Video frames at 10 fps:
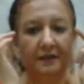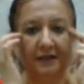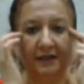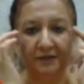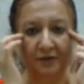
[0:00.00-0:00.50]

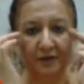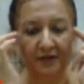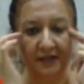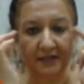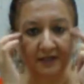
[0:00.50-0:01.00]
Next to your
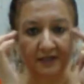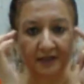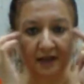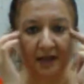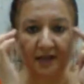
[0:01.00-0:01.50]
eyes,
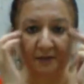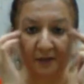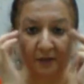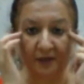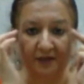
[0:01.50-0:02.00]
I am
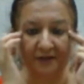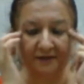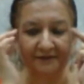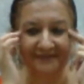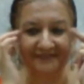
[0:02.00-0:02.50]
good enough.